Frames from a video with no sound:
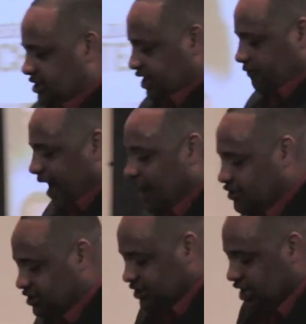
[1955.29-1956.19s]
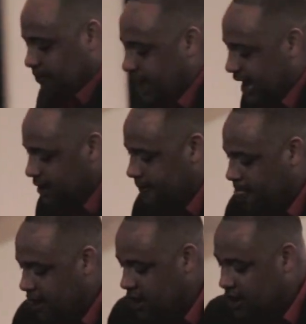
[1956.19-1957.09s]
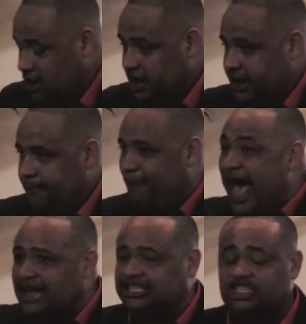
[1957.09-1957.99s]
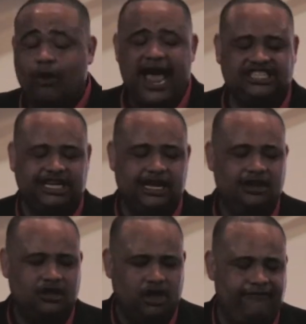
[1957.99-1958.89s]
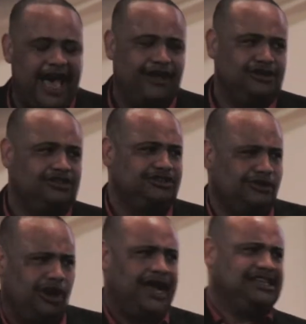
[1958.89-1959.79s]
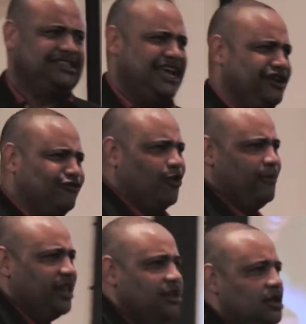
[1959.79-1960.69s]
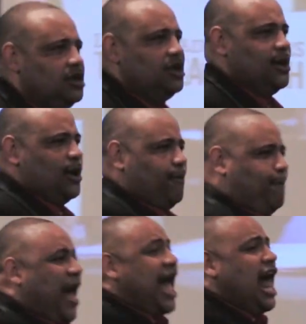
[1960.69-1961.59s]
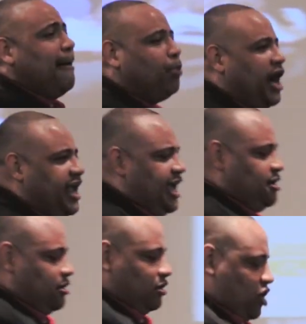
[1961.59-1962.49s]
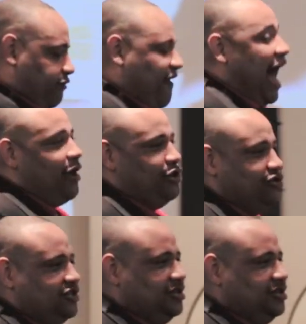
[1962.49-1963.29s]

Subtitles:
instilled values in this young man. Bad situation, good values. Oh, I can stay here for a minute. Bad upbringing, good values.